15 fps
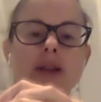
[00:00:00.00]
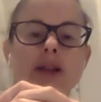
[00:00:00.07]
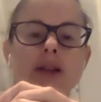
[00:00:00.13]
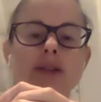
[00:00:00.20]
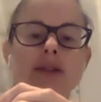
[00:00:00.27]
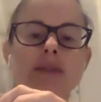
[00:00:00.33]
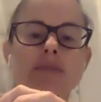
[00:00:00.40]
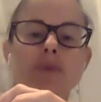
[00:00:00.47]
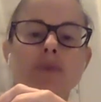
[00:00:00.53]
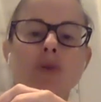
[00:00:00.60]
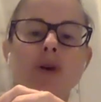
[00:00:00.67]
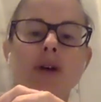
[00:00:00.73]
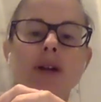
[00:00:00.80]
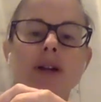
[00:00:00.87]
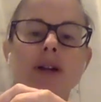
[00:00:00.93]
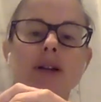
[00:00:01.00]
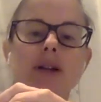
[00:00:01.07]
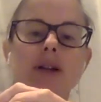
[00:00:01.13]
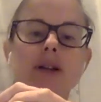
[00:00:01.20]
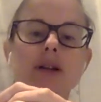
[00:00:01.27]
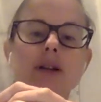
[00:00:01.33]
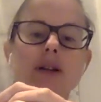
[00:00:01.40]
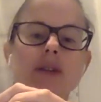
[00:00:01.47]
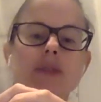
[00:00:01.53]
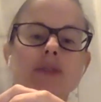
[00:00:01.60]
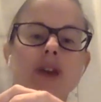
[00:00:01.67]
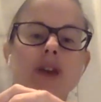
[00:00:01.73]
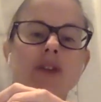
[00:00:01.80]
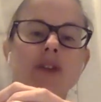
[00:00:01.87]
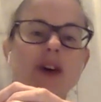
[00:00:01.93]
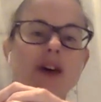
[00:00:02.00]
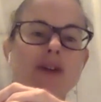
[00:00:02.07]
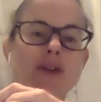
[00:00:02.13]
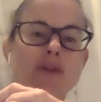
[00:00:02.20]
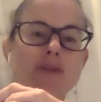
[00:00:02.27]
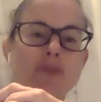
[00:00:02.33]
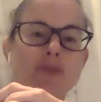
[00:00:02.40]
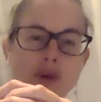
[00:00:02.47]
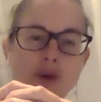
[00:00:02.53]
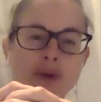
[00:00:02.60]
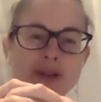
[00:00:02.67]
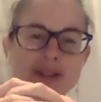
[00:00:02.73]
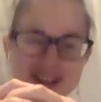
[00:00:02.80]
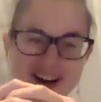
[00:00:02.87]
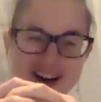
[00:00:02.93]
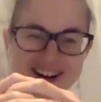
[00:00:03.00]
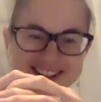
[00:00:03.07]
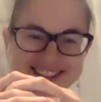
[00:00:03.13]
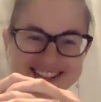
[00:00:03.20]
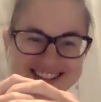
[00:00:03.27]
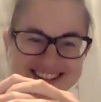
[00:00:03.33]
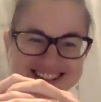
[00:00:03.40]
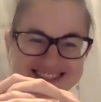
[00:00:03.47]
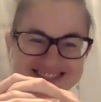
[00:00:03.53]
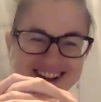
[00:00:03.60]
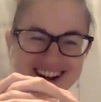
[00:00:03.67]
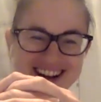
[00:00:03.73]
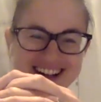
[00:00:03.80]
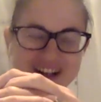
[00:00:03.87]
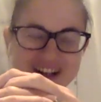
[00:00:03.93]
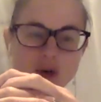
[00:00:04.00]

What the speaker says: at some point, if you ever have a boil lanced, right,